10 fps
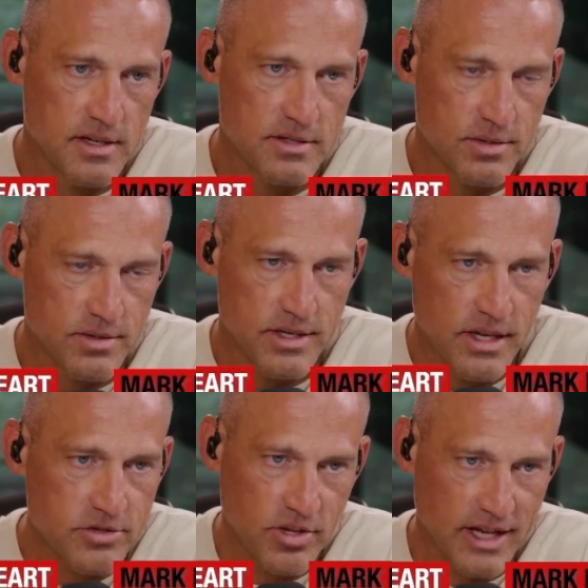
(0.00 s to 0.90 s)
So
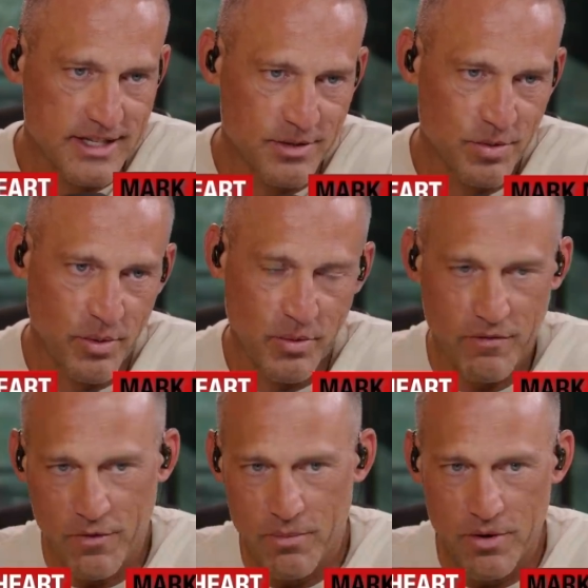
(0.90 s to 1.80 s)
industrializing is when we
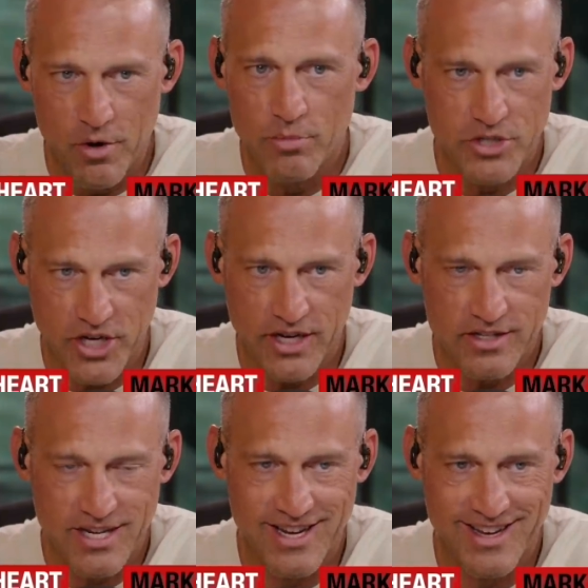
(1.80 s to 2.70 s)
went from no machines